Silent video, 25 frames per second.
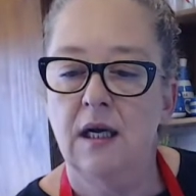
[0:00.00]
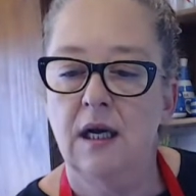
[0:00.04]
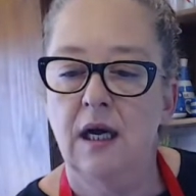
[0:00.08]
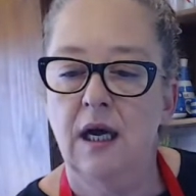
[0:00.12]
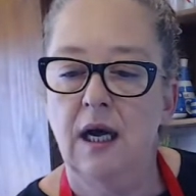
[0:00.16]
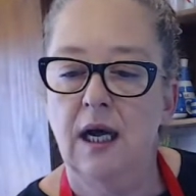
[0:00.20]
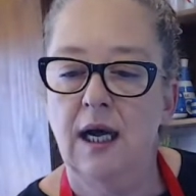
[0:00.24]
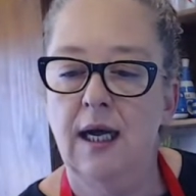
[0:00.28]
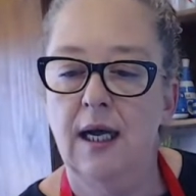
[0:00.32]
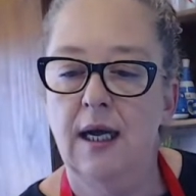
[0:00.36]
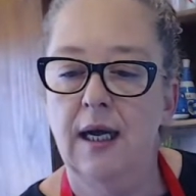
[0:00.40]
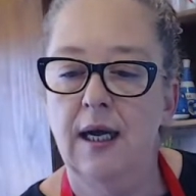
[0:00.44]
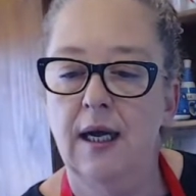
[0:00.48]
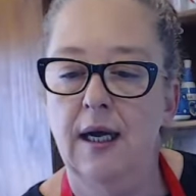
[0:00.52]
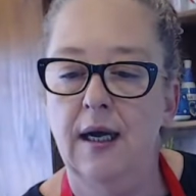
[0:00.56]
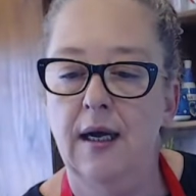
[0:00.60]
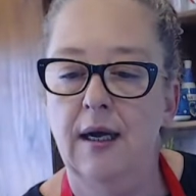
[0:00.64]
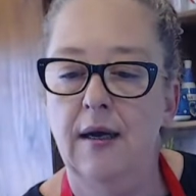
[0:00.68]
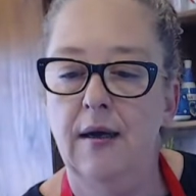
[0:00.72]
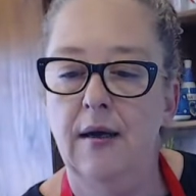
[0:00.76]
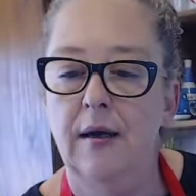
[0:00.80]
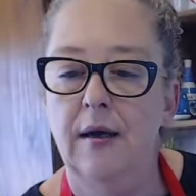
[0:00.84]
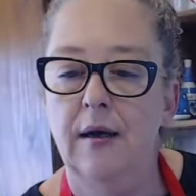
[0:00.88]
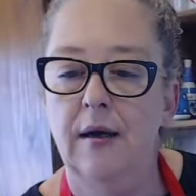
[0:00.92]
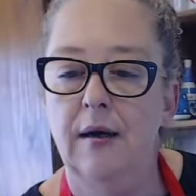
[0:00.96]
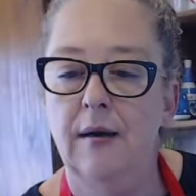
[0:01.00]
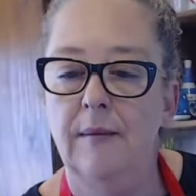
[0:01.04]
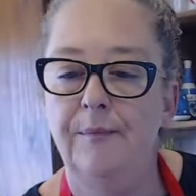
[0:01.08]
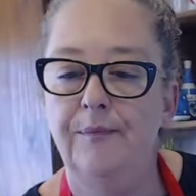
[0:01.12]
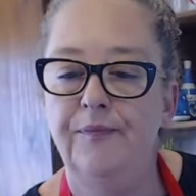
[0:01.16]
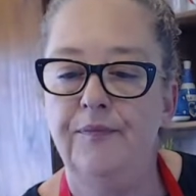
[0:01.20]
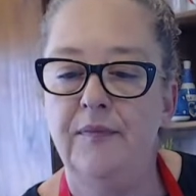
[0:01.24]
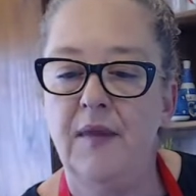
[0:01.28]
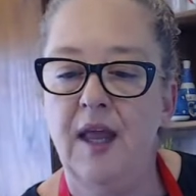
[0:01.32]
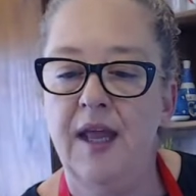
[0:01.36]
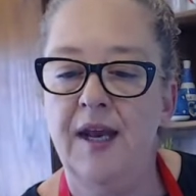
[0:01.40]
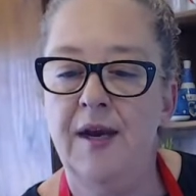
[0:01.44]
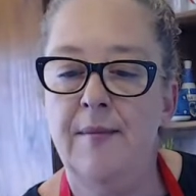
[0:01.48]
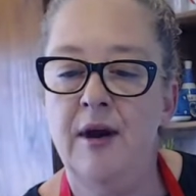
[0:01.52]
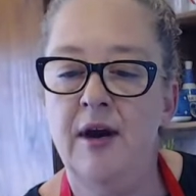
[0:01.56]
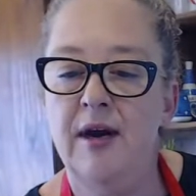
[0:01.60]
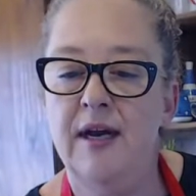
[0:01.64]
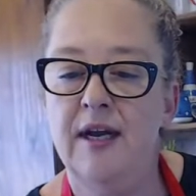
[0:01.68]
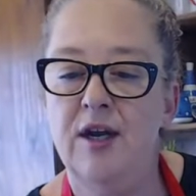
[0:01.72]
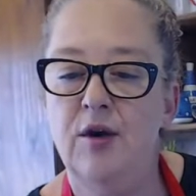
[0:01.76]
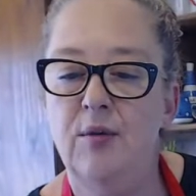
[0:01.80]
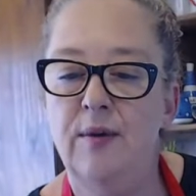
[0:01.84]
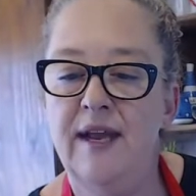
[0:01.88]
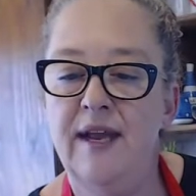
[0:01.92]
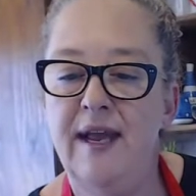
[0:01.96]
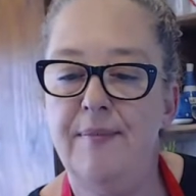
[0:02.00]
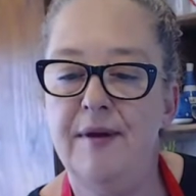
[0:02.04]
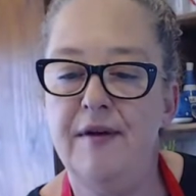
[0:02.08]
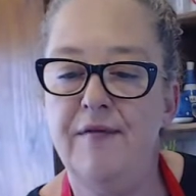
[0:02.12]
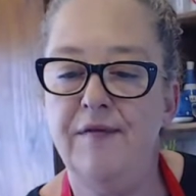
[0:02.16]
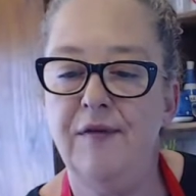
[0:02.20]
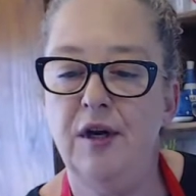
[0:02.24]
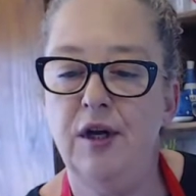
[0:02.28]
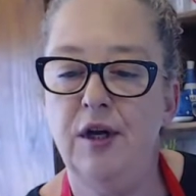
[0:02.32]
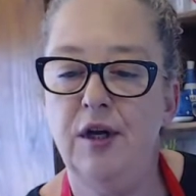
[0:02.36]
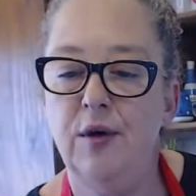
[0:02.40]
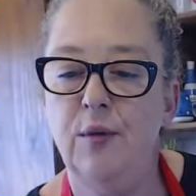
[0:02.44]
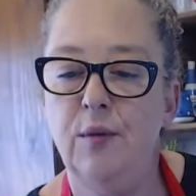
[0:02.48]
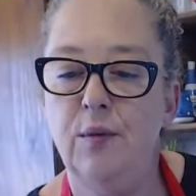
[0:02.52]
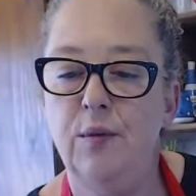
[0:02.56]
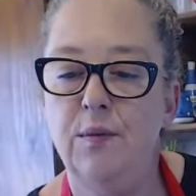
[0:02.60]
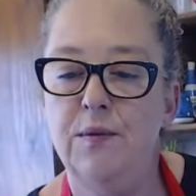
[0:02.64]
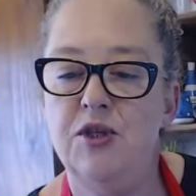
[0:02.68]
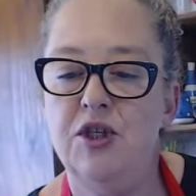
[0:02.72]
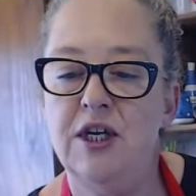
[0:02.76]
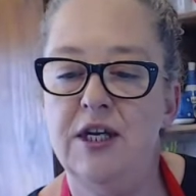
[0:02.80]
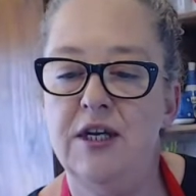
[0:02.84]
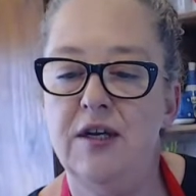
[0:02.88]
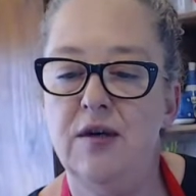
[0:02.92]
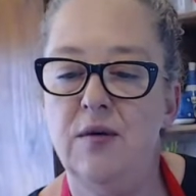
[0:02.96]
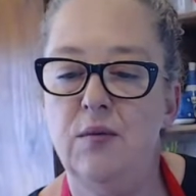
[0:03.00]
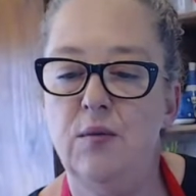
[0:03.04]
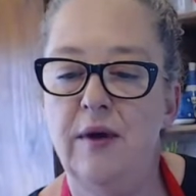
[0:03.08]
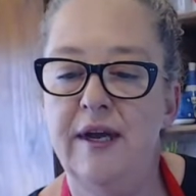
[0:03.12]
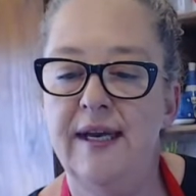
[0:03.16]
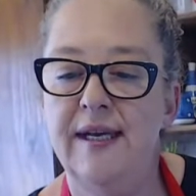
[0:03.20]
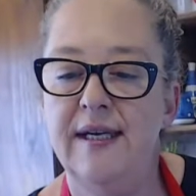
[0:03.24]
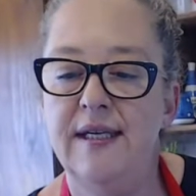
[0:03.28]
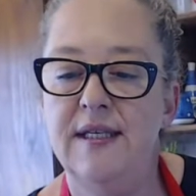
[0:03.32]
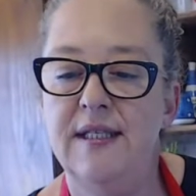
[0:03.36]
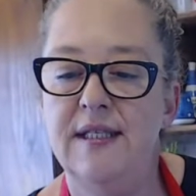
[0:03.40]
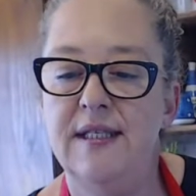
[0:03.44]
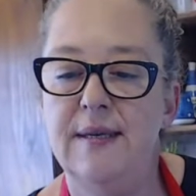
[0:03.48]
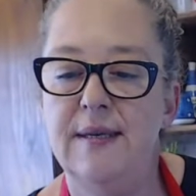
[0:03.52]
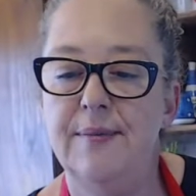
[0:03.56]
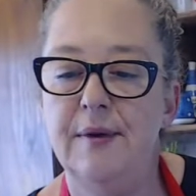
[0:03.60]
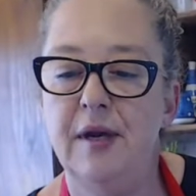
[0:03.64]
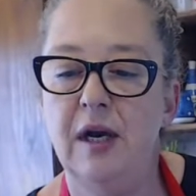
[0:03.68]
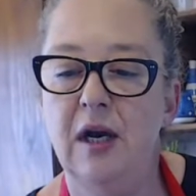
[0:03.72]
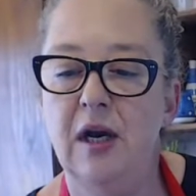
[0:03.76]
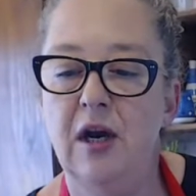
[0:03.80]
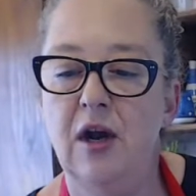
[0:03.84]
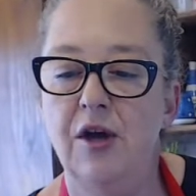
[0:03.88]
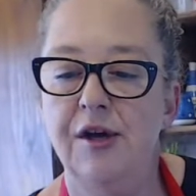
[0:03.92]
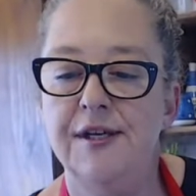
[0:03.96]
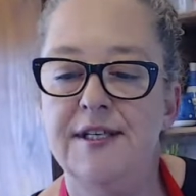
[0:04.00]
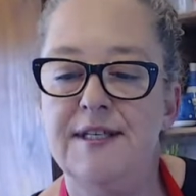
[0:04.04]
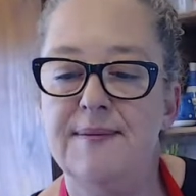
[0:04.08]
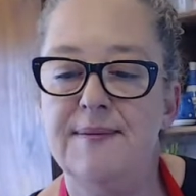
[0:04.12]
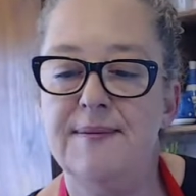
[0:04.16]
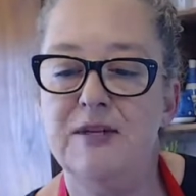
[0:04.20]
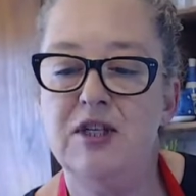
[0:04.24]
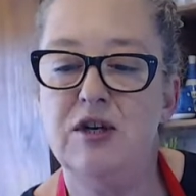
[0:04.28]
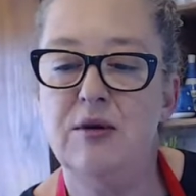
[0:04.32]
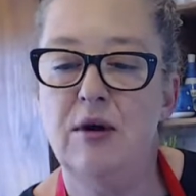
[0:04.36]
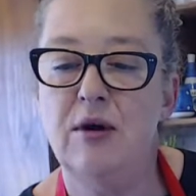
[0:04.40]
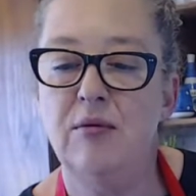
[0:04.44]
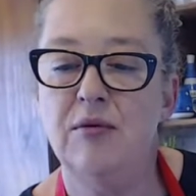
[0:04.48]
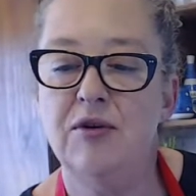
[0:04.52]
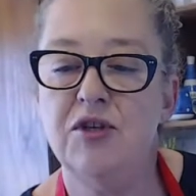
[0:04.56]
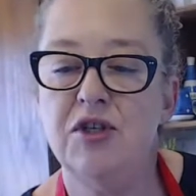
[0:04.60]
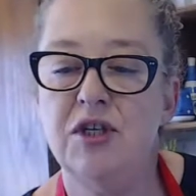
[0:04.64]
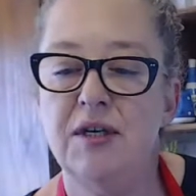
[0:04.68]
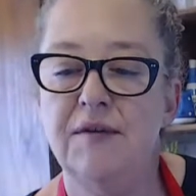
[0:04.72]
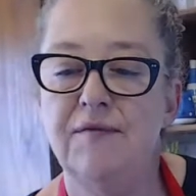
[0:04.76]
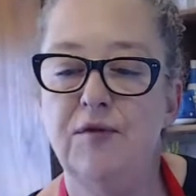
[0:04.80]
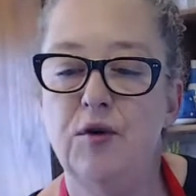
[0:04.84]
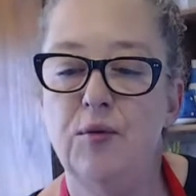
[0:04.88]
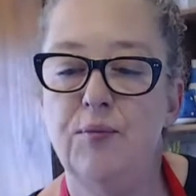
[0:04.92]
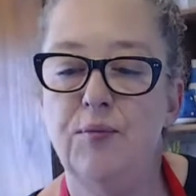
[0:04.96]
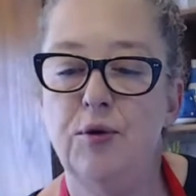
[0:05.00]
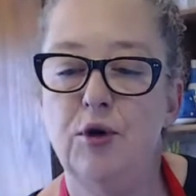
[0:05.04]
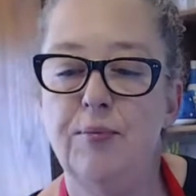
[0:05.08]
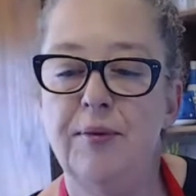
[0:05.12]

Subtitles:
In America, we eat buffalo chicken wing dip a lot, especially while watching football.